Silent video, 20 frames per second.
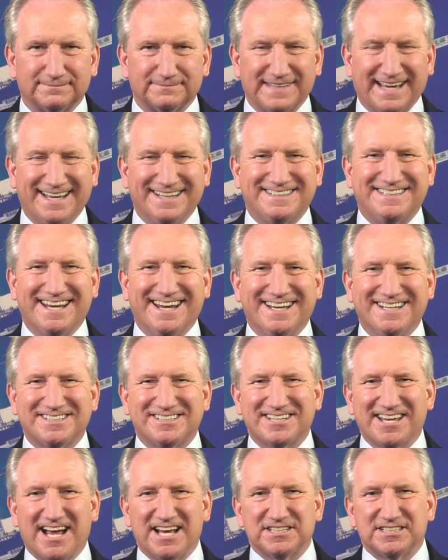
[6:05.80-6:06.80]
Yeah, Dan,
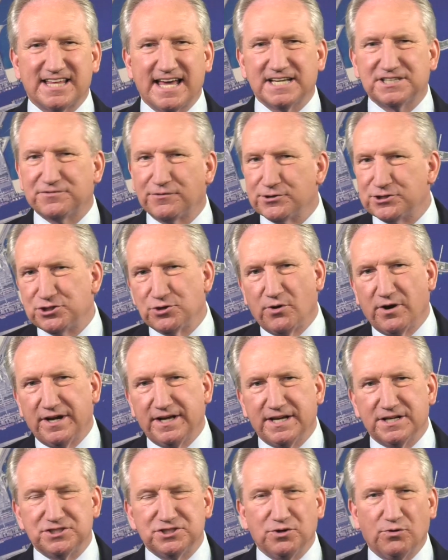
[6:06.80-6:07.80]
Stas, thanks for
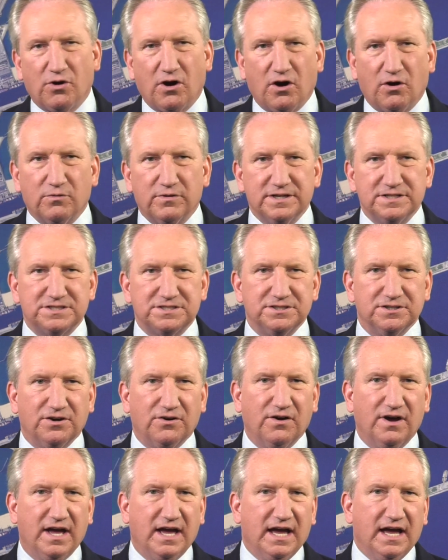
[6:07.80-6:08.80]
joining, as you always
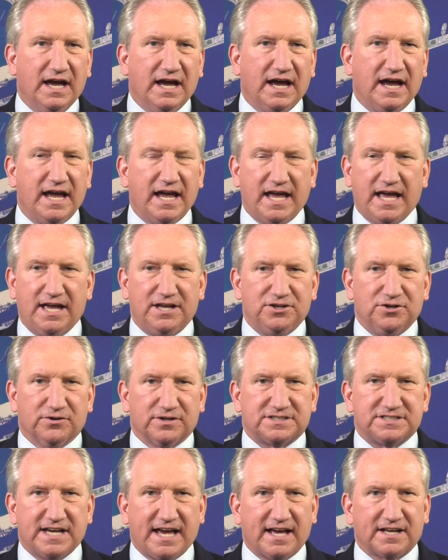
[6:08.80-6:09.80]
do. And
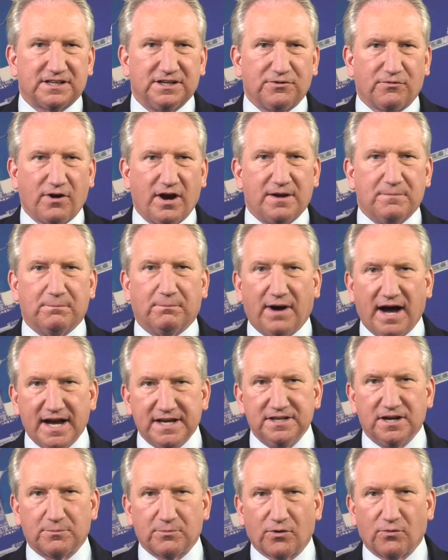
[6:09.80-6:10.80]
you're exactly right.
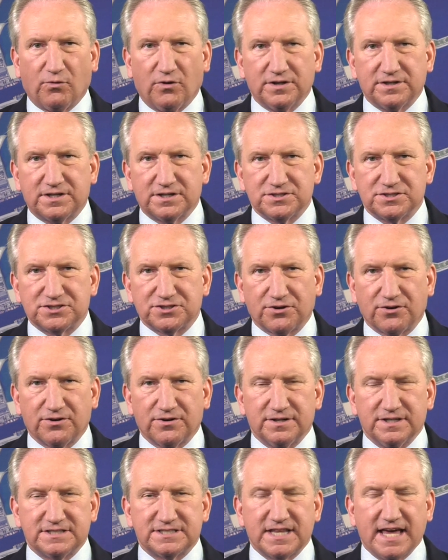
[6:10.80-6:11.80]
My number one
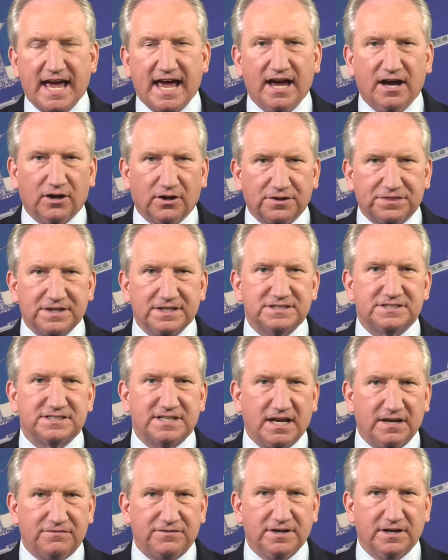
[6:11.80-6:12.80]
concern is the health and
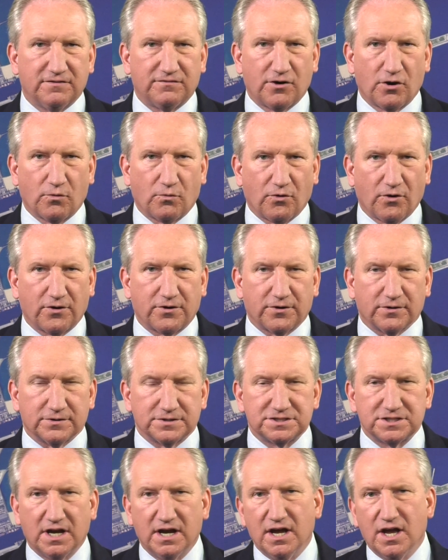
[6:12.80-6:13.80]
safety of our
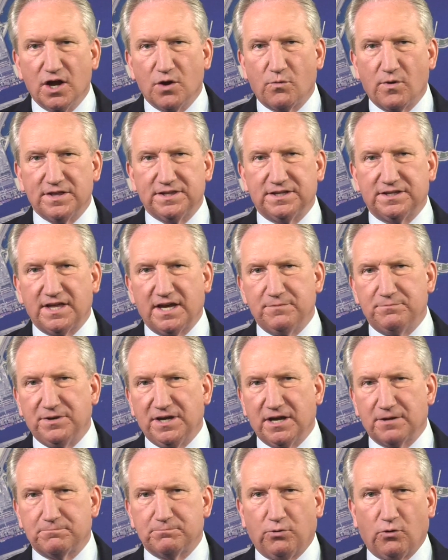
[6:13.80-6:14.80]
workers, whether they
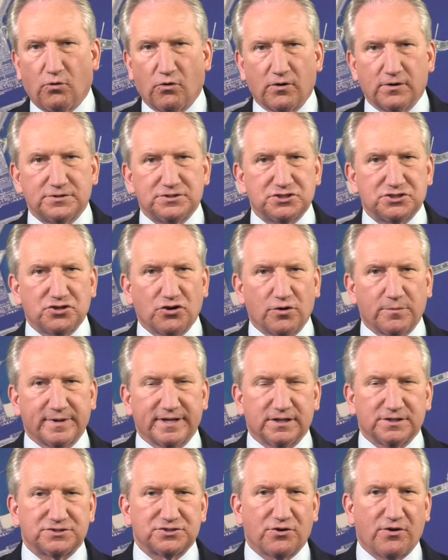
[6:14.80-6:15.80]
be at ports,
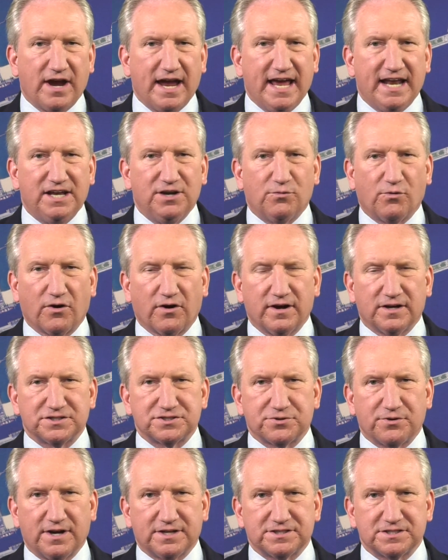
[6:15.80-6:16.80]
terminals, or anywhere
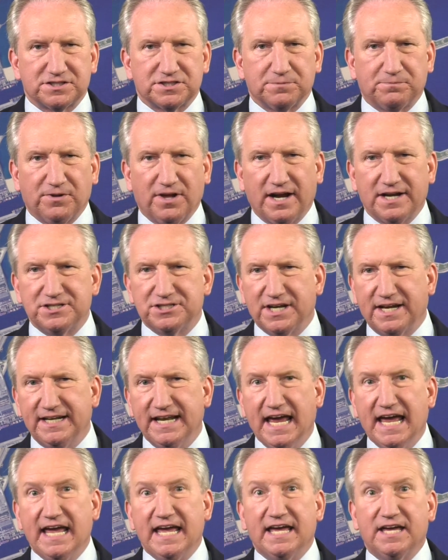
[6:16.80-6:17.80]
else throughout the supply
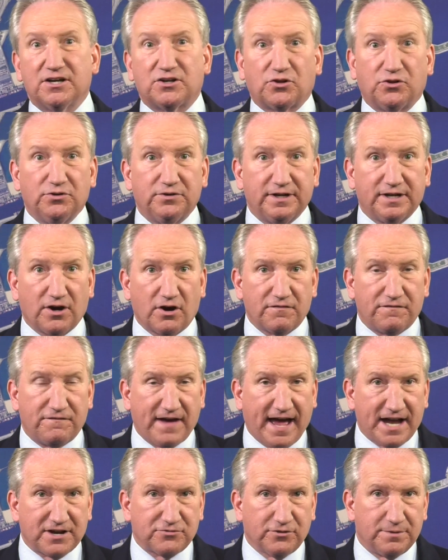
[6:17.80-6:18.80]
chain, including our
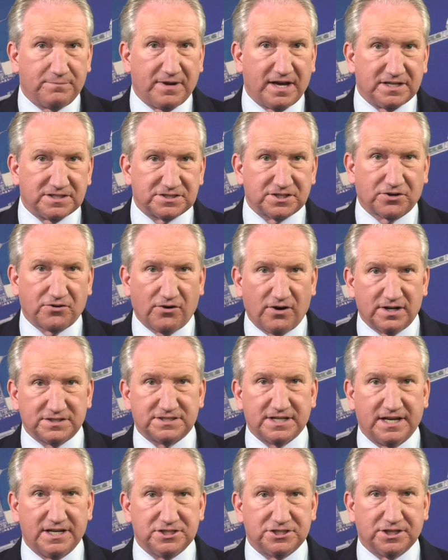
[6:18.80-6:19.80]
factory base
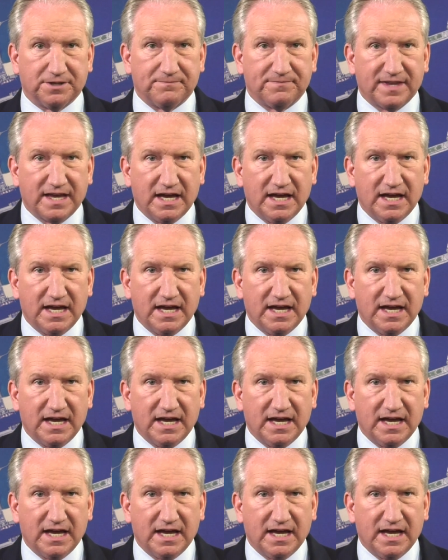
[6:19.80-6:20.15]
across Asia.